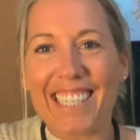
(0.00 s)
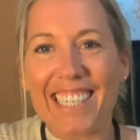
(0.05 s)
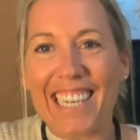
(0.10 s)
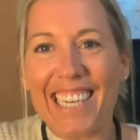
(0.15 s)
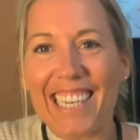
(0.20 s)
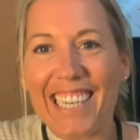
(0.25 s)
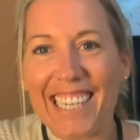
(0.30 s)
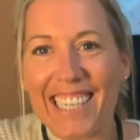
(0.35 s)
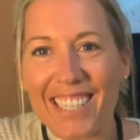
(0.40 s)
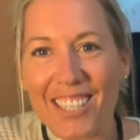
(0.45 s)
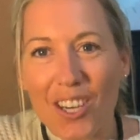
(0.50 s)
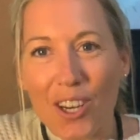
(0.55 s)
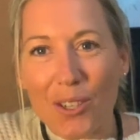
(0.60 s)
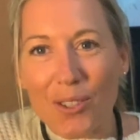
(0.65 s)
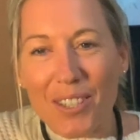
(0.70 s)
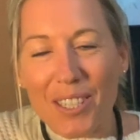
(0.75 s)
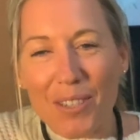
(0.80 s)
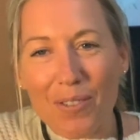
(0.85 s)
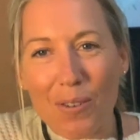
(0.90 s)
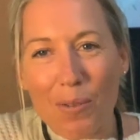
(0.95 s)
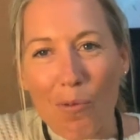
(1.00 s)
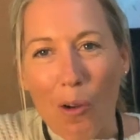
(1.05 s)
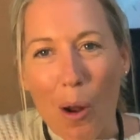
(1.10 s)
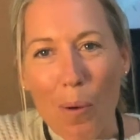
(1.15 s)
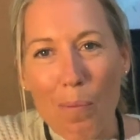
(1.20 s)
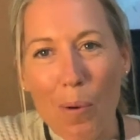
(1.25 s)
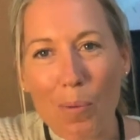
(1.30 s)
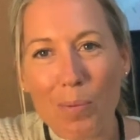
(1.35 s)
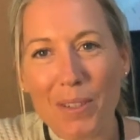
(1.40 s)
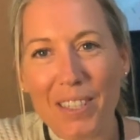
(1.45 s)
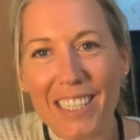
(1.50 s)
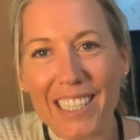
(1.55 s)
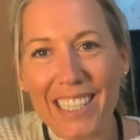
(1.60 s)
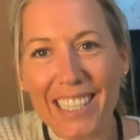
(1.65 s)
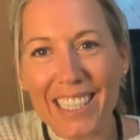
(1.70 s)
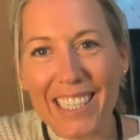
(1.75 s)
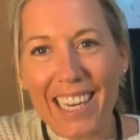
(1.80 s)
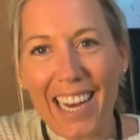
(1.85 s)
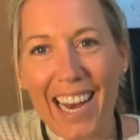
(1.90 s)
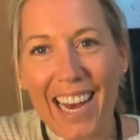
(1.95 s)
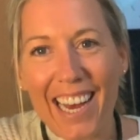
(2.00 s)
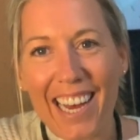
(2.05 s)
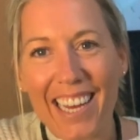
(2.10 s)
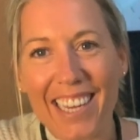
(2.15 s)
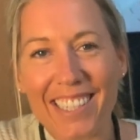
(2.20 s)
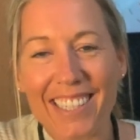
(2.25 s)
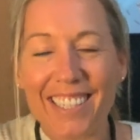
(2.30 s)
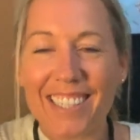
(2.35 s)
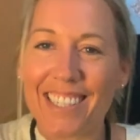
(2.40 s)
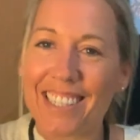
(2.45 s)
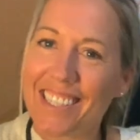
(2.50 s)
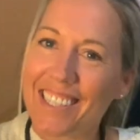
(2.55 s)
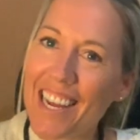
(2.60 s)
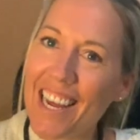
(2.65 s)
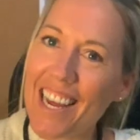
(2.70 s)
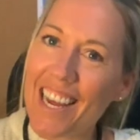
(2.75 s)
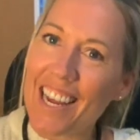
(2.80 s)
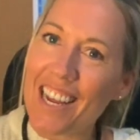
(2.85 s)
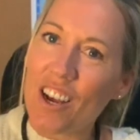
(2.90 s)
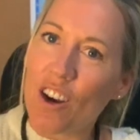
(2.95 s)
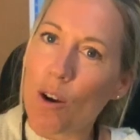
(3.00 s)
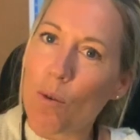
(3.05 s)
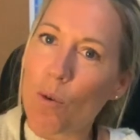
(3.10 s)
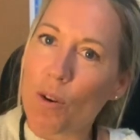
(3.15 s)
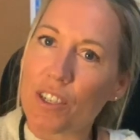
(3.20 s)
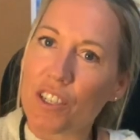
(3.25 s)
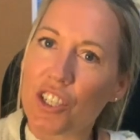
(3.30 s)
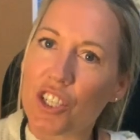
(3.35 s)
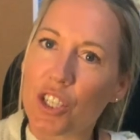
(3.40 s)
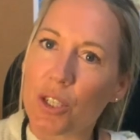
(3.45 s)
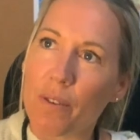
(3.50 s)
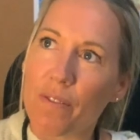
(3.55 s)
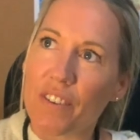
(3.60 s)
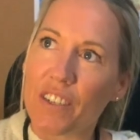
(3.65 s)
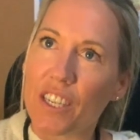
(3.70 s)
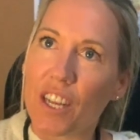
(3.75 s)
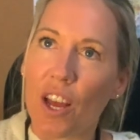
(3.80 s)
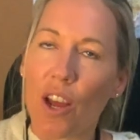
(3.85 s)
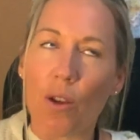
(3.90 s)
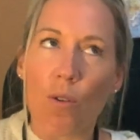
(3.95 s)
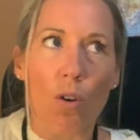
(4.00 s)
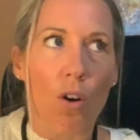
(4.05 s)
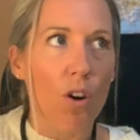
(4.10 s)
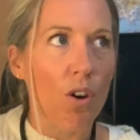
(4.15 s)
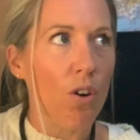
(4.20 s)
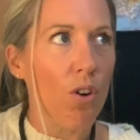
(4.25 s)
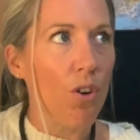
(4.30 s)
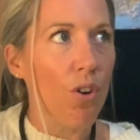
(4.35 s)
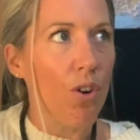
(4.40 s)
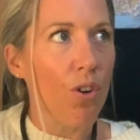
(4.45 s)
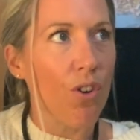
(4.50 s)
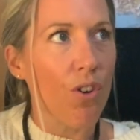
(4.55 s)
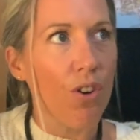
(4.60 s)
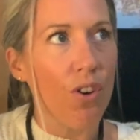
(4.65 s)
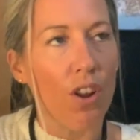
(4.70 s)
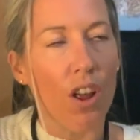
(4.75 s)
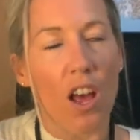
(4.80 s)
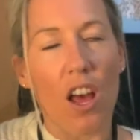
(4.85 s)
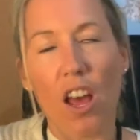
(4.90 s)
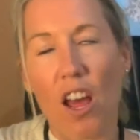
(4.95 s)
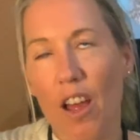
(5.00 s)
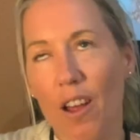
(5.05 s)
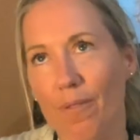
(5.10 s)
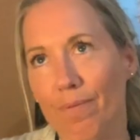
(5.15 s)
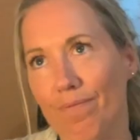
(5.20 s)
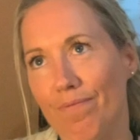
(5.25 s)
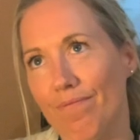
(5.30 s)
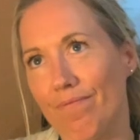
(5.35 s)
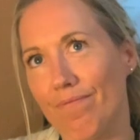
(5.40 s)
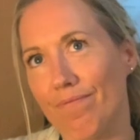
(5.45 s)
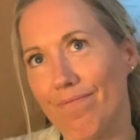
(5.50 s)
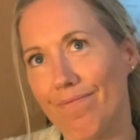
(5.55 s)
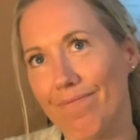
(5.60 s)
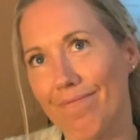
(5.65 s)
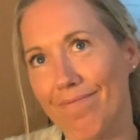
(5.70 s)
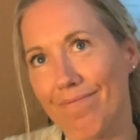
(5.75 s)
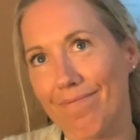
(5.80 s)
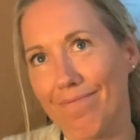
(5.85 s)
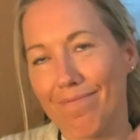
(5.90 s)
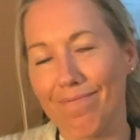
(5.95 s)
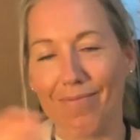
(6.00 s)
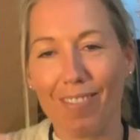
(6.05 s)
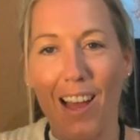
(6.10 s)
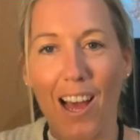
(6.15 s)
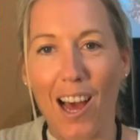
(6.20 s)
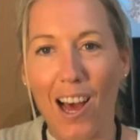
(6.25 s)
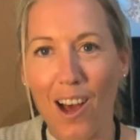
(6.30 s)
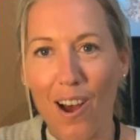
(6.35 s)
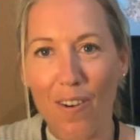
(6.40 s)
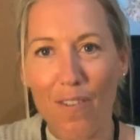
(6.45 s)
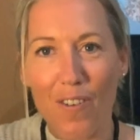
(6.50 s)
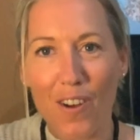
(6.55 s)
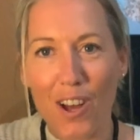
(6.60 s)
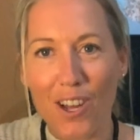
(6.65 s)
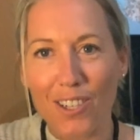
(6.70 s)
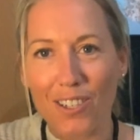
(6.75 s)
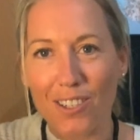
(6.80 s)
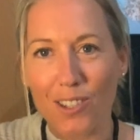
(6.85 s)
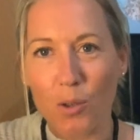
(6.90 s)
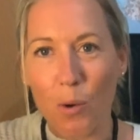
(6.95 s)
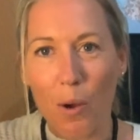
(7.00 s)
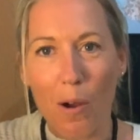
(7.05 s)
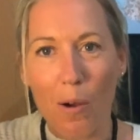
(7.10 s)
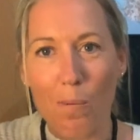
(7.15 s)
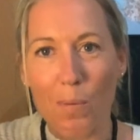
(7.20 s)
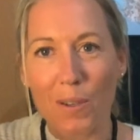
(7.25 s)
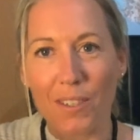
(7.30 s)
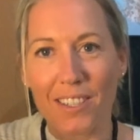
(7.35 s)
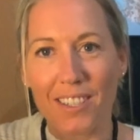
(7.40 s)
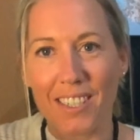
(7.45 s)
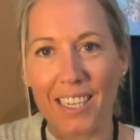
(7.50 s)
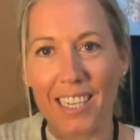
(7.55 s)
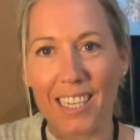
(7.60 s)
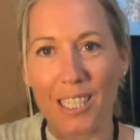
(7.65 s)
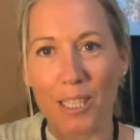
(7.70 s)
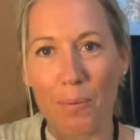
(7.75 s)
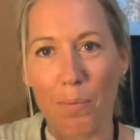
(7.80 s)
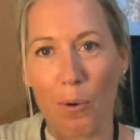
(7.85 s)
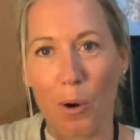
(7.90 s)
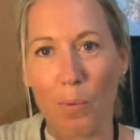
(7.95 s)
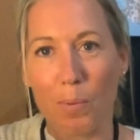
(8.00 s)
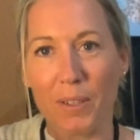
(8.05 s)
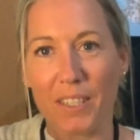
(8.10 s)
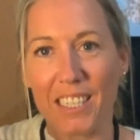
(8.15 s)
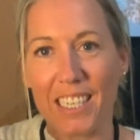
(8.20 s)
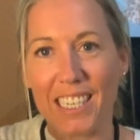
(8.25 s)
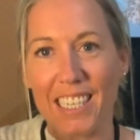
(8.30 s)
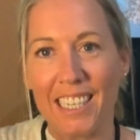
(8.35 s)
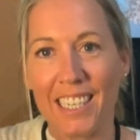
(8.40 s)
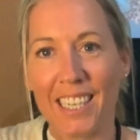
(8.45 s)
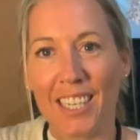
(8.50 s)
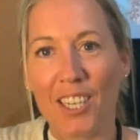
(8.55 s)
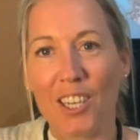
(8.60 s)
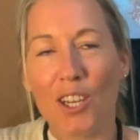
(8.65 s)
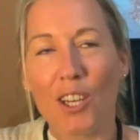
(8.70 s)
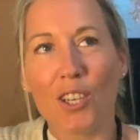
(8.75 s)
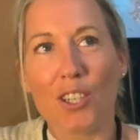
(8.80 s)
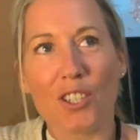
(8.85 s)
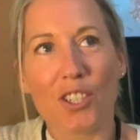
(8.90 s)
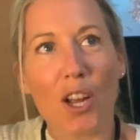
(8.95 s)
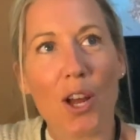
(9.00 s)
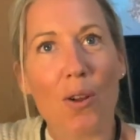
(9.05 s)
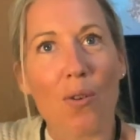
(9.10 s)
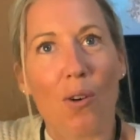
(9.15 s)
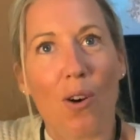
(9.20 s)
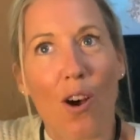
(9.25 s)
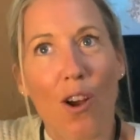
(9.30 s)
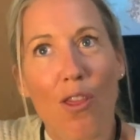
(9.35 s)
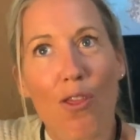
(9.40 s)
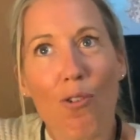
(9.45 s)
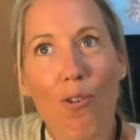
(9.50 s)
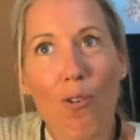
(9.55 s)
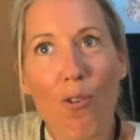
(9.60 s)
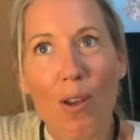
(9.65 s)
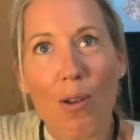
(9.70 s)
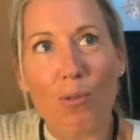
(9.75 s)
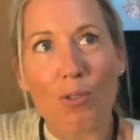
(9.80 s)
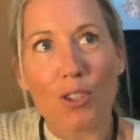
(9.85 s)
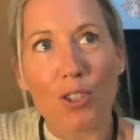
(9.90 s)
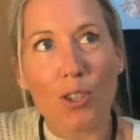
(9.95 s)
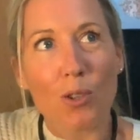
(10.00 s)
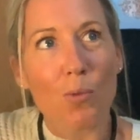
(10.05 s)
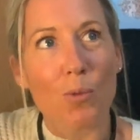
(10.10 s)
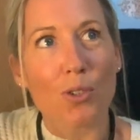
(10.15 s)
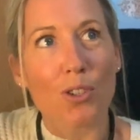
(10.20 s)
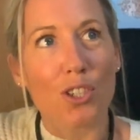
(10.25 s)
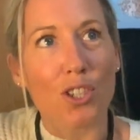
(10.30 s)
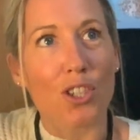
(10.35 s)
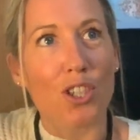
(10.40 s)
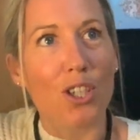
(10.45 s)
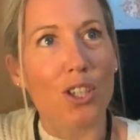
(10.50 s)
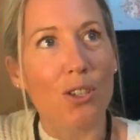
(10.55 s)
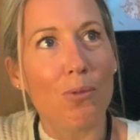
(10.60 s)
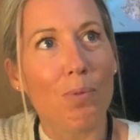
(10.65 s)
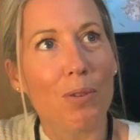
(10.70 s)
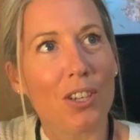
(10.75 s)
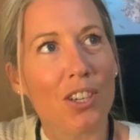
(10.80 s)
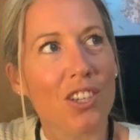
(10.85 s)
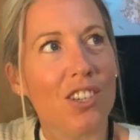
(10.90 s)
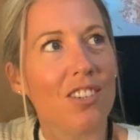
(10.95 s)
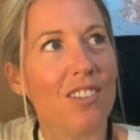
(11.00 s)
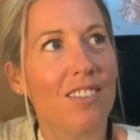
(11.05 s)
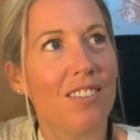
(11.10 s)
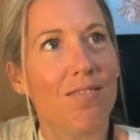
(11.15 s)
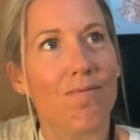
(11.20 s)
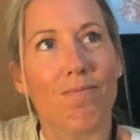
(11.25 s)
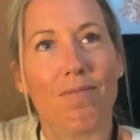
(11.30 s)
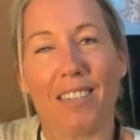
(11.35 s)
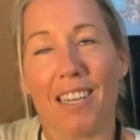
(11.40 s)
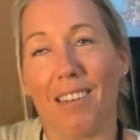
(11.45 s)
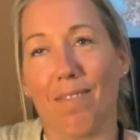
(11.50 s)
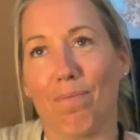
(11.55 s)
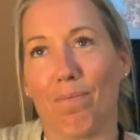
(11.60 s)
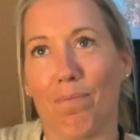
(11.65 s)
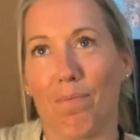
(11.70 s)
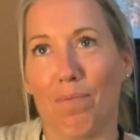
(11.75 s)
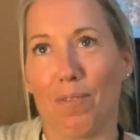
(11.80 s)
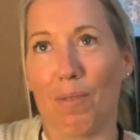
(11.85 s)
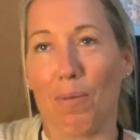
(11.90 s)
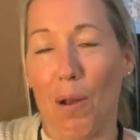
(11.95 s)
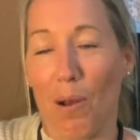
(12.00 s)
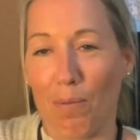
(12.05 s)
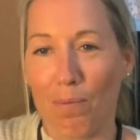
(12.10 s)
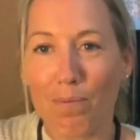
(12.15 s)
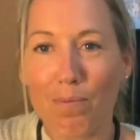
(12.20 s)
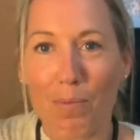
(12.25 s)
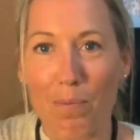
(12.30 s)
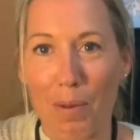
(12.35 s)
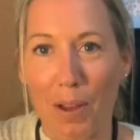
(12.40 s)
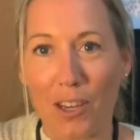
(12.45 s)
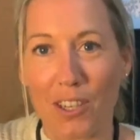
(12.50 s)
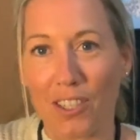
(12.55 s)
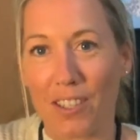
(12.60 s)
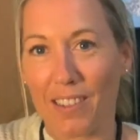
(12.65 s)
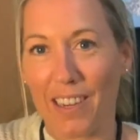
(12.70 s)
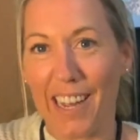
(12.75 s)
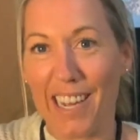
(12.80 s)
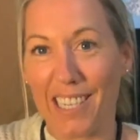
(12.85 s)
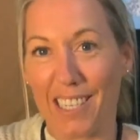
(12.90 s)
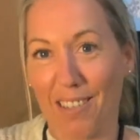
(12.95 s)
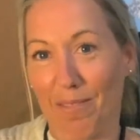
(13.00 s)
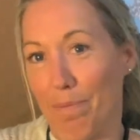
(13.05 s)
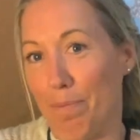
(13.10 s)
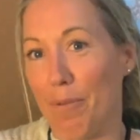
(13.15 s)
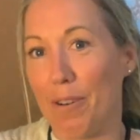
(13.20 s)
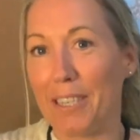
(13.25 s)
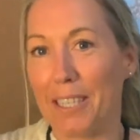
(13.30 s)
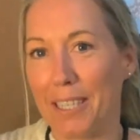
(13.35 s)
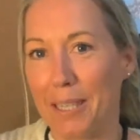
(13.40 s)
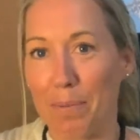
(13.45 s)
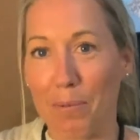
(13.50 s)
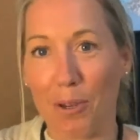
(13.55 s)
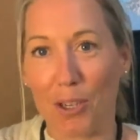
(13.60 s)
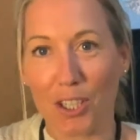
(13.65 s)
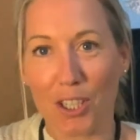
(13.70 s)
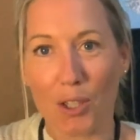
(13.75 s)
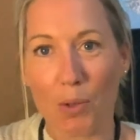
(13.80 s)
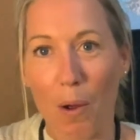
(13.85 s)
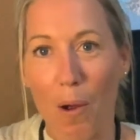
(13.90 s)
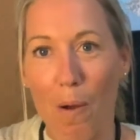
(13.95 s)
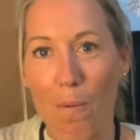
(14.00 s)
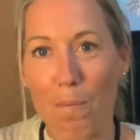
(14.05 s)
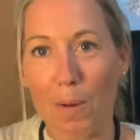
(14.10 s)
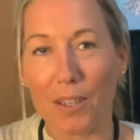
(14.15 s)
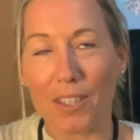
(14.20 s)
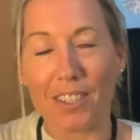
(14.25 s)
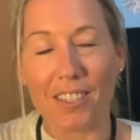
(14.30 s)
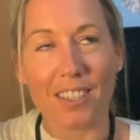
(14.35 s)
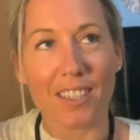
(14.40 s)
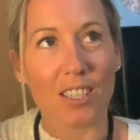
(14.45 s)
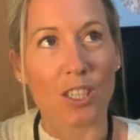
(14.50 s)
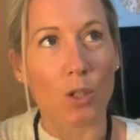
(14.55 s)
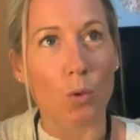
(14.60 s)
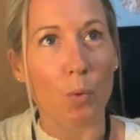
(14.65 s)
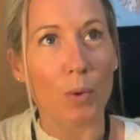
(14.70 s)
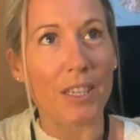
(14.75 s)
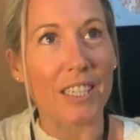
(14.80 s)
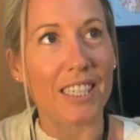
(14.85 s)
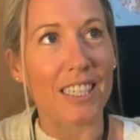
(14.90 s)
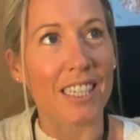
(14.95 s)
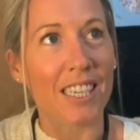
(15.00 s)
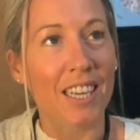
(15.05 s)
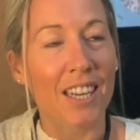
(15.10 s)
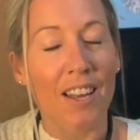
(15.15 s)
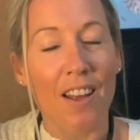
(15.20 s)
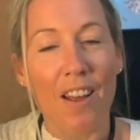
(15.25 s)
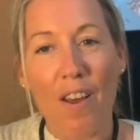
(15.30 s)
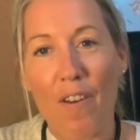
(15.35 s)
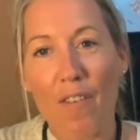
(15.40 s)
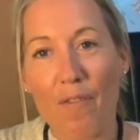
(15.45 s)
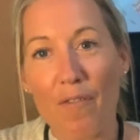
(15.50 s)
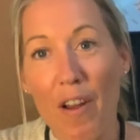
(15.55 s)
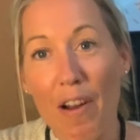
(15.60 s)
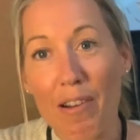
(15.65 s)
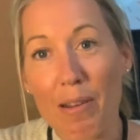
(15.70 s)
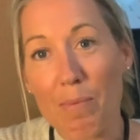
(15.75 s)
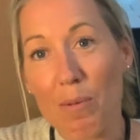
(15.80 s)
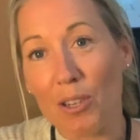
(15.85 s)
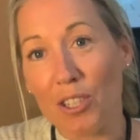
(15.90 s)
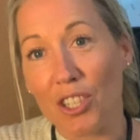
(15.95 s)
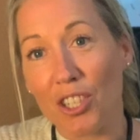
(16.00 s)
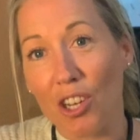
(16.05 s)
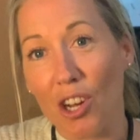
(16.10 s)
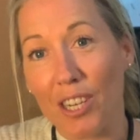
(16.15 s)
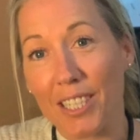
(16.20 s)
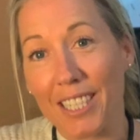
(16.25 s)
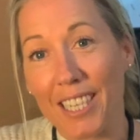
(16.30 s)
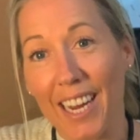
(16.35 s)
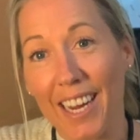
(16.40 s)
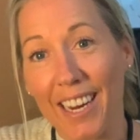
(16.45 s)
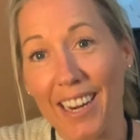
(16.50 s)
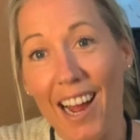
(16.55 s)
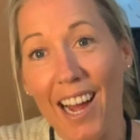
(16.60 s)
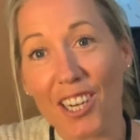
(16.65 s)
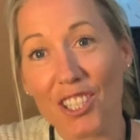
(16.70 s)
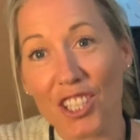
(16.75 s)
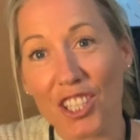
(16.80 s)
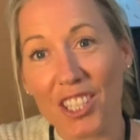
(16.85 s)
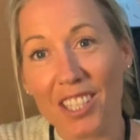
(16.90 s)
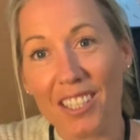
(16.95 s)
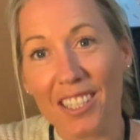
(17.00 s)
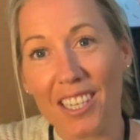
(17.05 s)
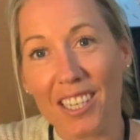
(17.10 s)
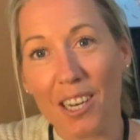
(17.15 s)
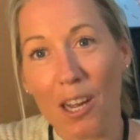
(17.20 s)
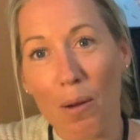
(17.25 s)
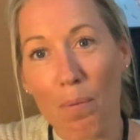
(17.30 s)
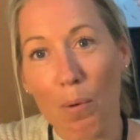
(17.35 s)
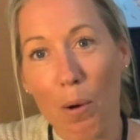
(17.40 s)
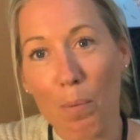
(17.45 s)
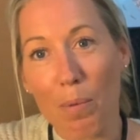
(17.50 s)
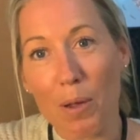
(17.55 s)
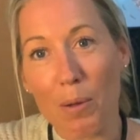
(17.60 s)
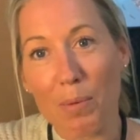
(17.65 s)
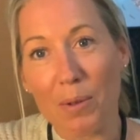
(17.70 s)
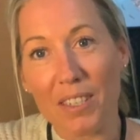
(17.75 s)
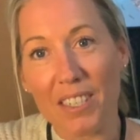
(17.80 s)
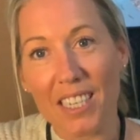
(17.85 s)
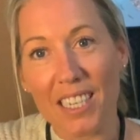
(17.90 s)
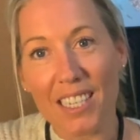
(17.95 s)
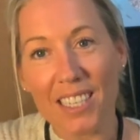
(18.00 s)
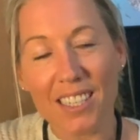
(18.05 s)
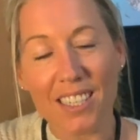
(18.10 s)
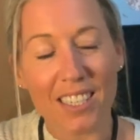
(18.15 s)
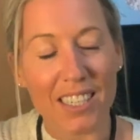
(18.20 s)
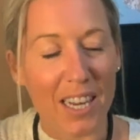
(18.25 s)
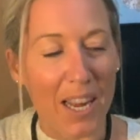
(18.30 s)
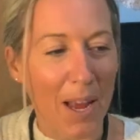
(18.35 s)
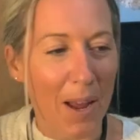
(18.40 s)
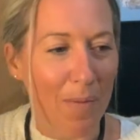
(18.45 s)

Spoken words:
is Lucy from Ride Property, and today I wanted to do a video on our first 12 months in a property. So I thought it was a good one to do because it's pretty much 12 months since we very much started taking action in our property business.